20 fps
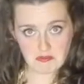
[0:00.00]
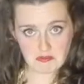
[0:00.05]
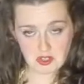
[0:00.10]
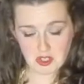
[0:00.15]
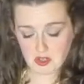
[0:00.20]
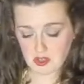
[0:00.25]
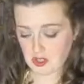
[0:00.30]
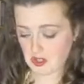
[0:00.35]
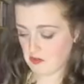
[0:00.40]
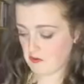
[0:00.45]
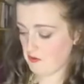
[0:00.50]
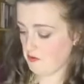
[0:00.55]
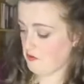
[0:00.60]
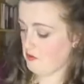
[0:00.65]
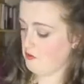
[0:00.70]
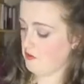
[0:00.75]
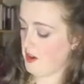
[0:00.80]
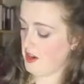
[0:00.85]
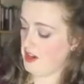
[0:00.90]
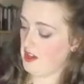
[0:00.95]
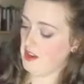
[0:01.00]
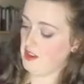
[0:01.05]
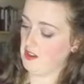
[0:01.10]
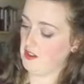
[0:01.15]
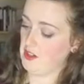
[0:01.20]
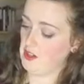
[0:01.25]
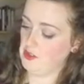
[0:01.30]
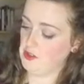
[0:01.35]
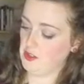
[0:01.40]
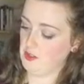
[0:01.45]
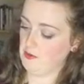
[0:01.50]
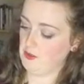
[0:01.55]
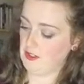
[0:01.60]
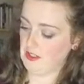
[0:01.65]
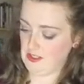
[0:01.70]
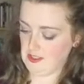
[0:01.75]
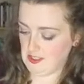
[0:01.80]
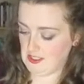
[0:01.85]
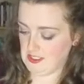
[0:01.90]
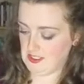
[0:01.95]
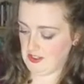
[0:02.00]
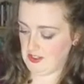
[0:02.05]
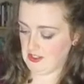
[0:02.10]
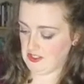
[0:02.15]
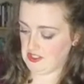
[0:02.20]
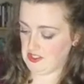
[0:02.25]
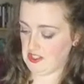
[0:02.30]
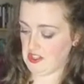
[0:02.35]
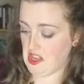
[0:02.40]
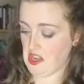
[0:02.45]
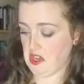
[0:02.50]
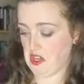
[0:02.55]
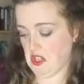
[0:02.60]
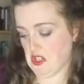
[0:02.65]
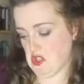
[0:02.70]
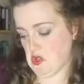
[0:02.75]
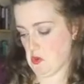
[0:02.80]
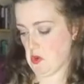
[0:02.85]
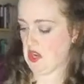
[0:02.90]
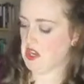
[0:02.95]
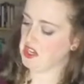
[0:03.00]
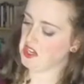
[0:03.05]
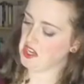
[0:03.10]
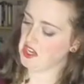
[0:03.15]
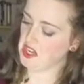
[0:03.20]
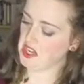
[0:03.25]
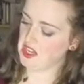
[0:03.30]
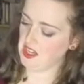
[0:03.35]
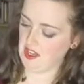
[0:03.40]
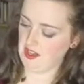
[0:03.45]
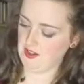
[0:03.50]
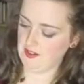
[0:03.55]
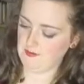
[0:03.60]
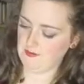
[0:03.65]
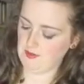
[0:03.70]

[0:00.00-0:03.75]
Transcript: You can find another YouTube video to tell you how to do that because you ain't getting it here.